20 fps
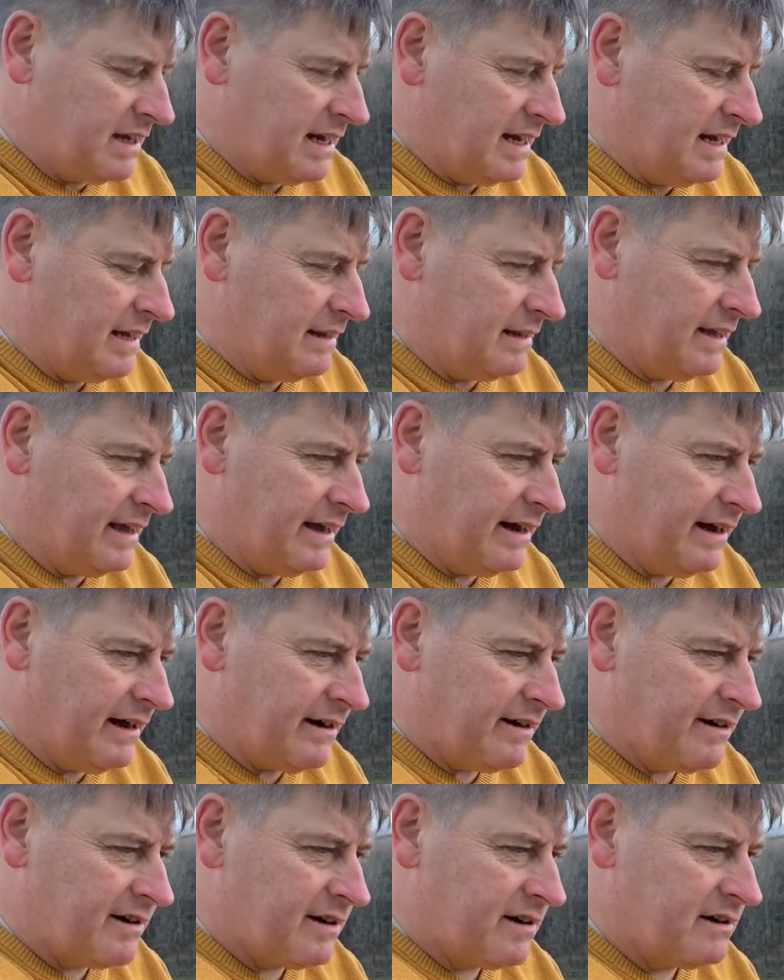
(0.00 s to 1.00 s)
and they
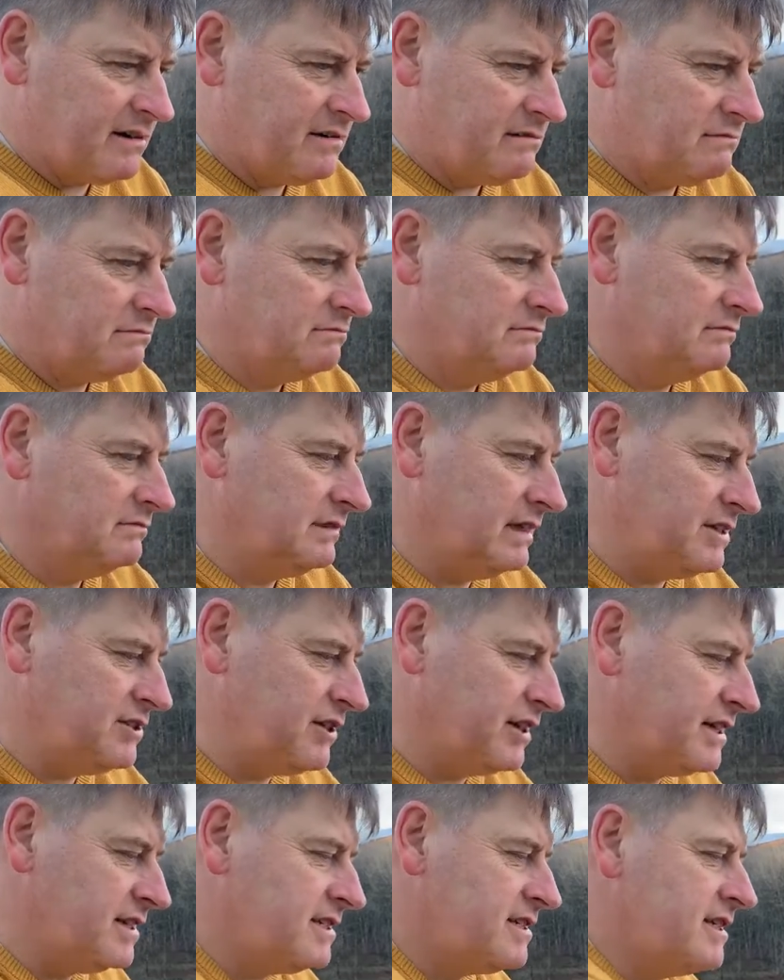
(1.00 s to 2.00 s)
are, as you
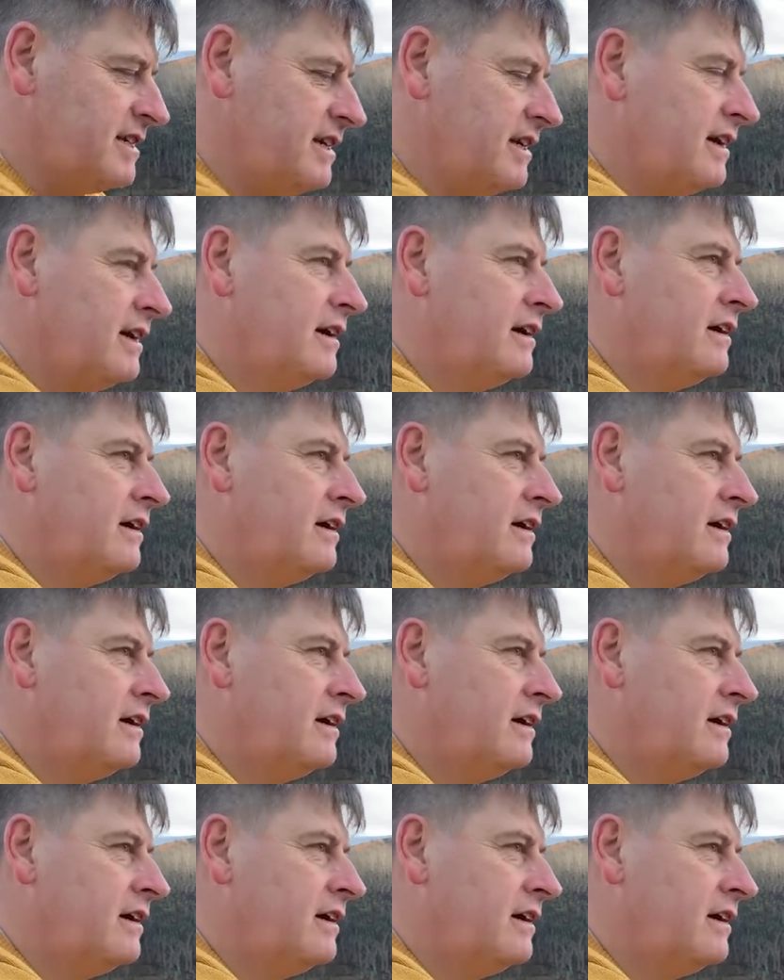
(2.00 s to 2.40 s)
can see,